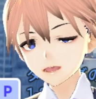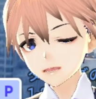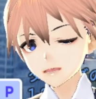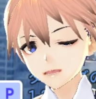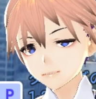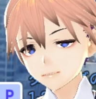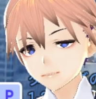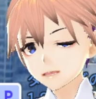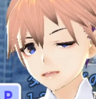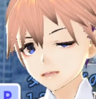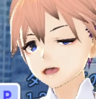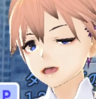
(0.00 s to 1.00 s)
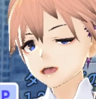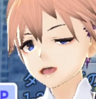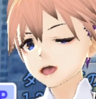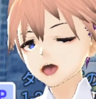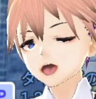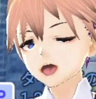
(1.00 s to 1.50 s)
There are also
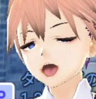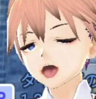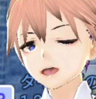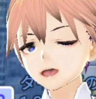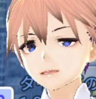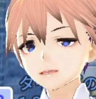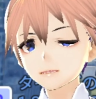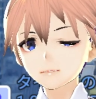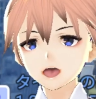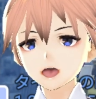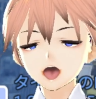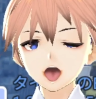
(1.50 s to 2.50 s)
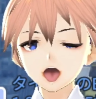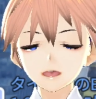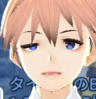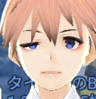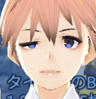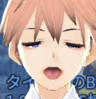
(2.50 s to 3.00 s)
science
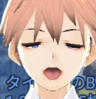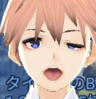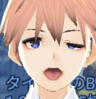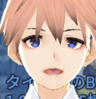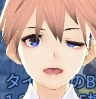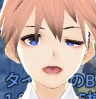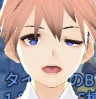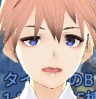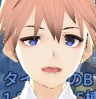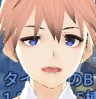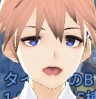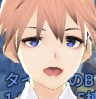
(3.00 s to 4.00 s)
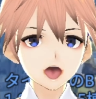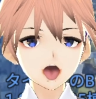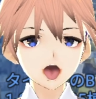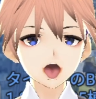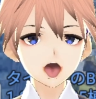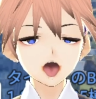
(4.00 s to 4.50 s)
workshops and
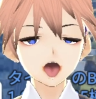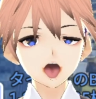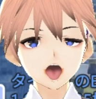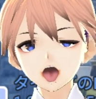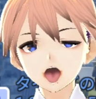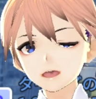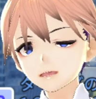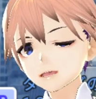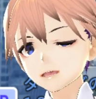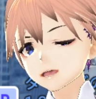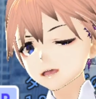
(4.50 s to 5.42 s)
experiment